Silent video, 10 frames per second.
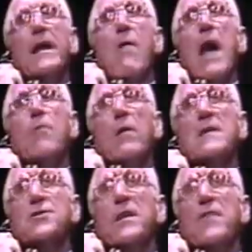or I won't
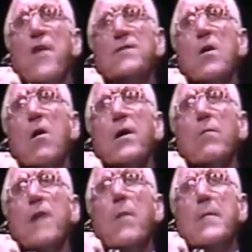let you in the front door.
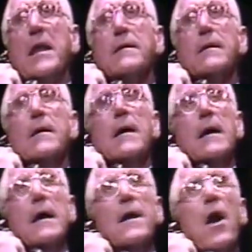No, wait a minute.
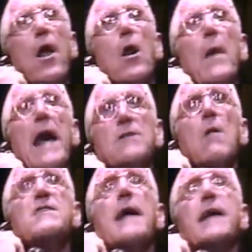No, well, I
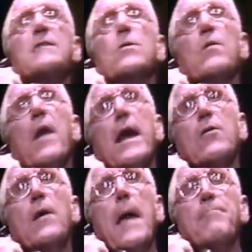told you I'd get to it when I
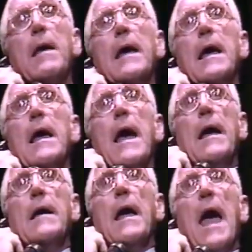could.
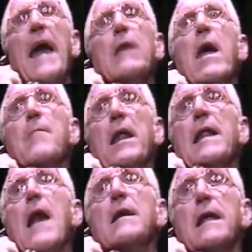Eddie, wait a minute.
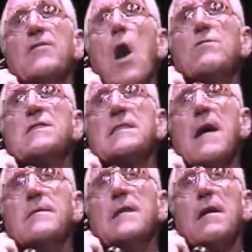Now, look, don't
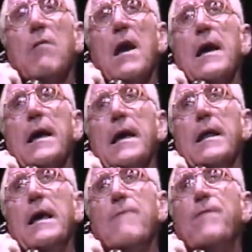start to crying,
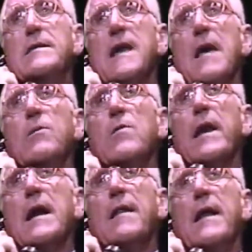Eddie. Every time you
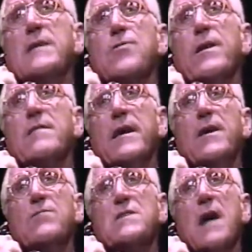get on that Israel thing,
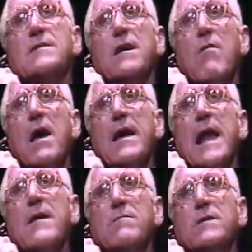you start to crying.
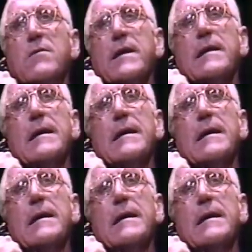Now, don't do it.